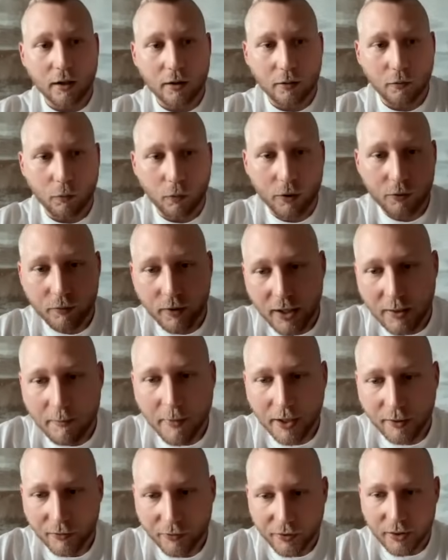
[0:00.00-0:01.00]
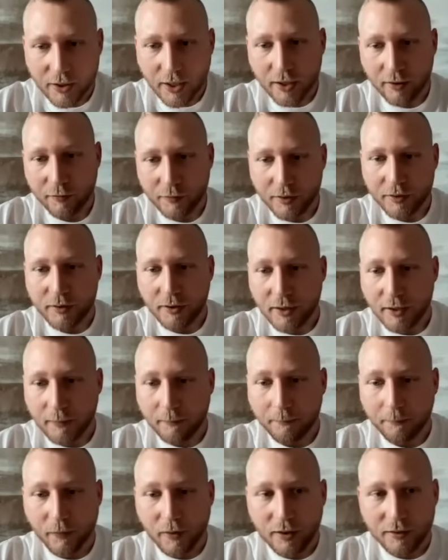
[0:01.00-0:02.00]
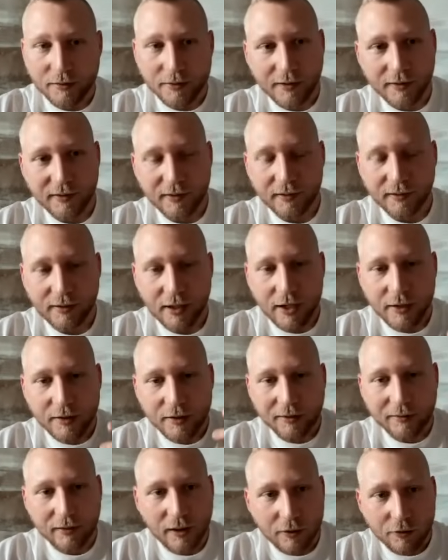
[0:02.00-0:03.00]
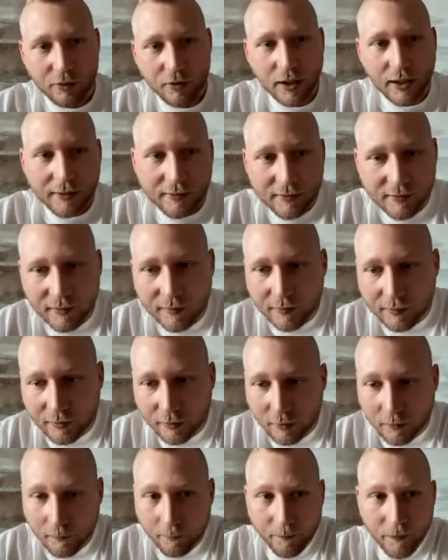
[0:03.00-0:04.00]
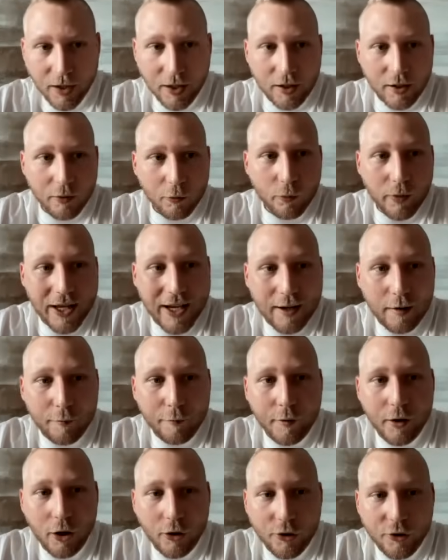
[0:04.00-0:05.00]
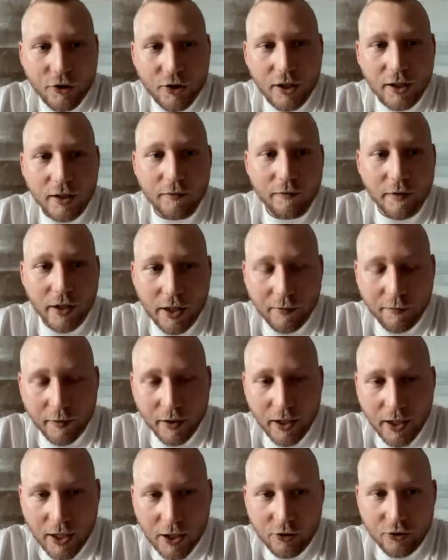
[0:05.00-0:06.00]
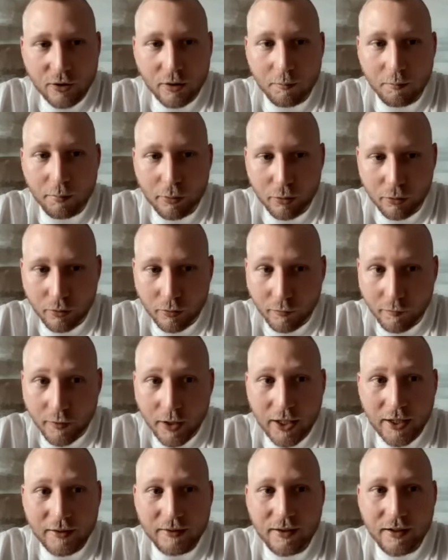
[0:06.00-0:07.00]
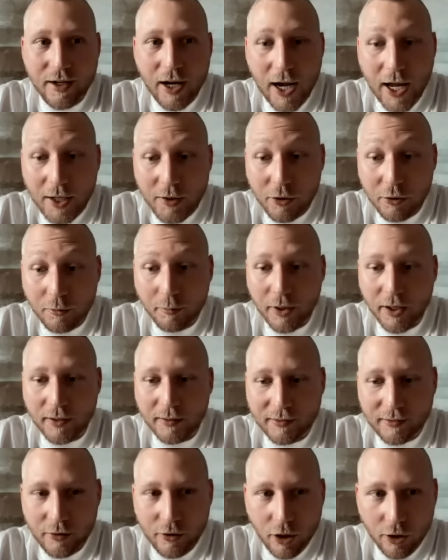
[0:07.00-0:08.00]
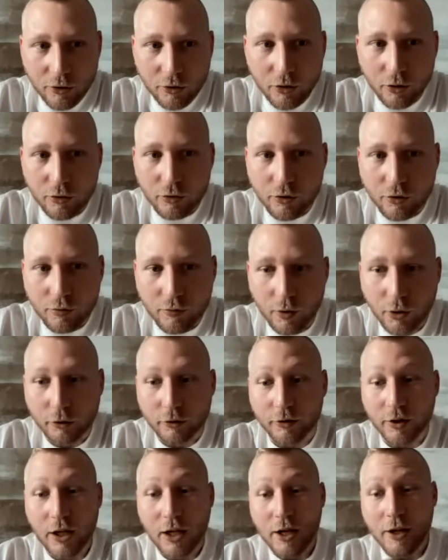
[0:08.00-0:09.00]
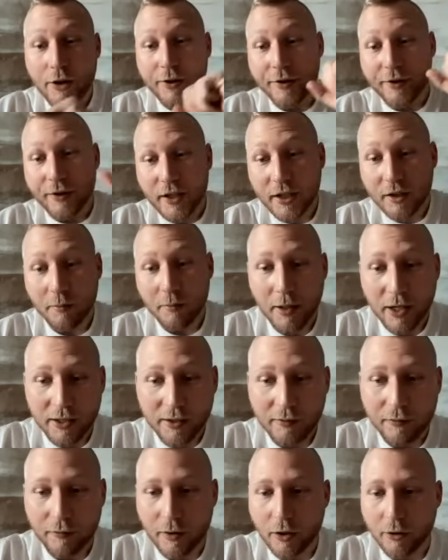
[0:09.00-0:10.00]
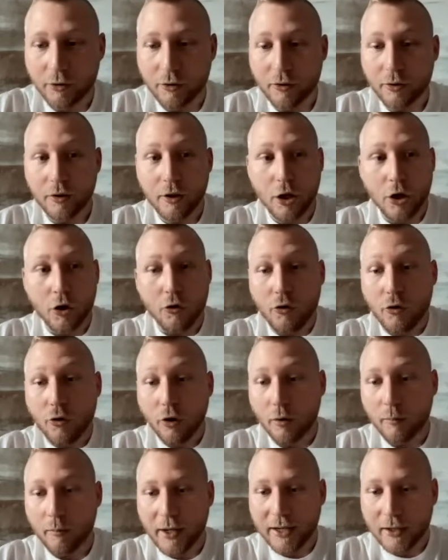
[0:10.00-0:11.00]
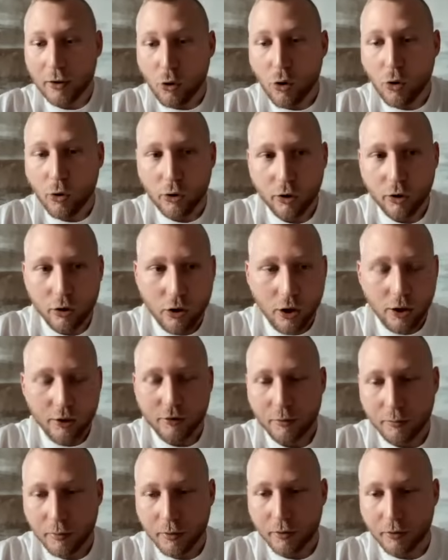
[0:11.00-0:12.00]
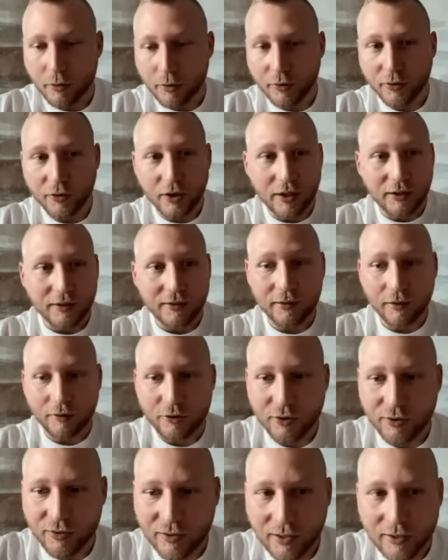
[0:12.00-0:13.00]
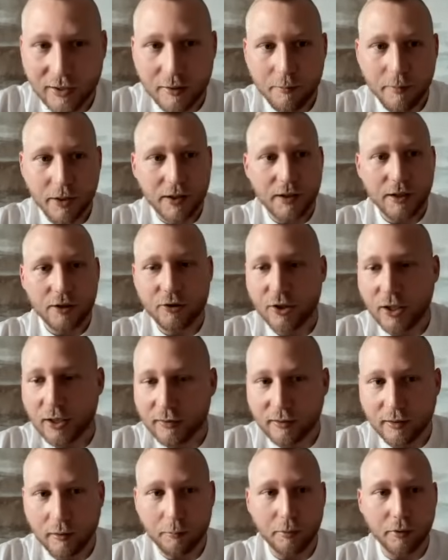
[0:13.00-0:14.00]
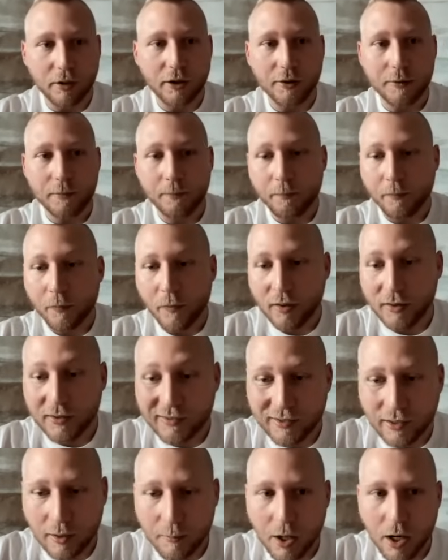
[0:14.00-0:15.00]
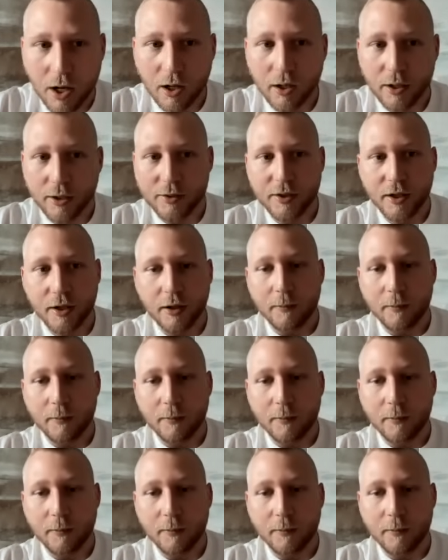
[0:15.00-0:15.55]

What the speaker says: what really matters in the end of the day, this is a decentralized system. We have on-chain verification and proof that Atom is not controlled neither by its founder nor by core contributors such as Zaki Manian, Jack Zempolin, Sam Hart,